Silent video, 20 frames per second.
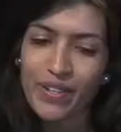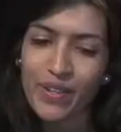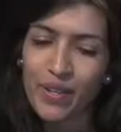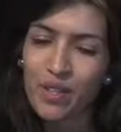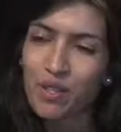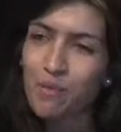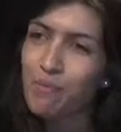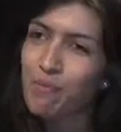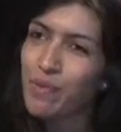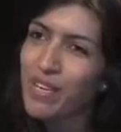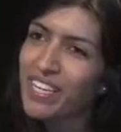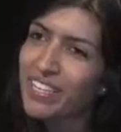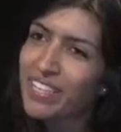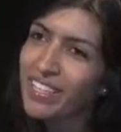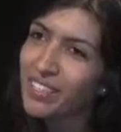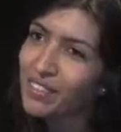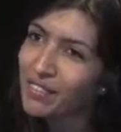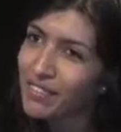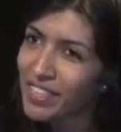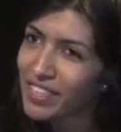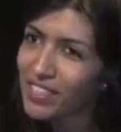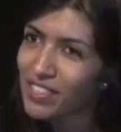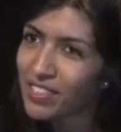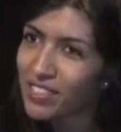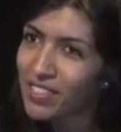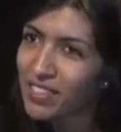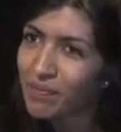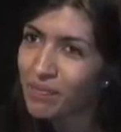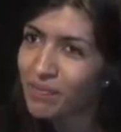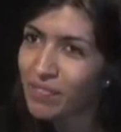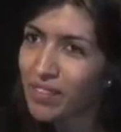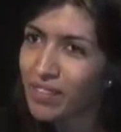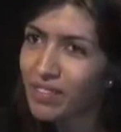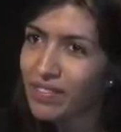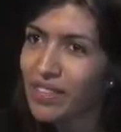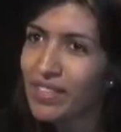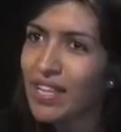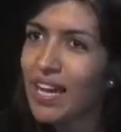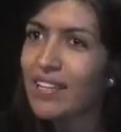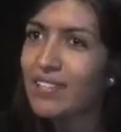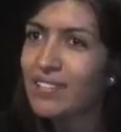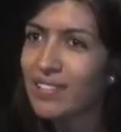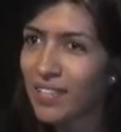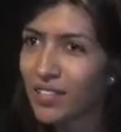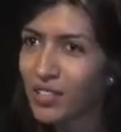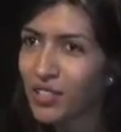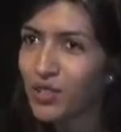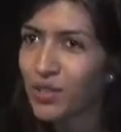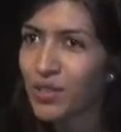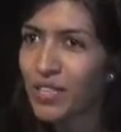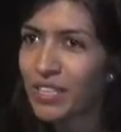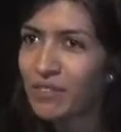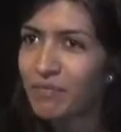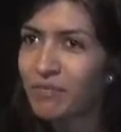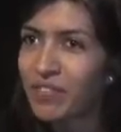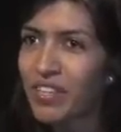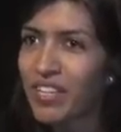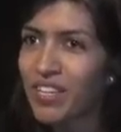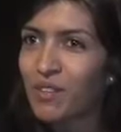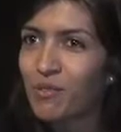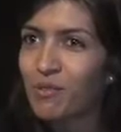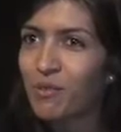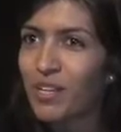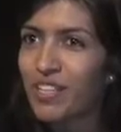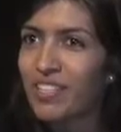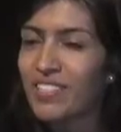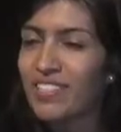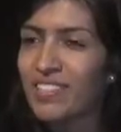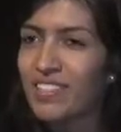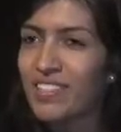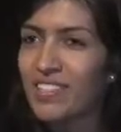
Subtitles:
You know, the big innovation of the last century was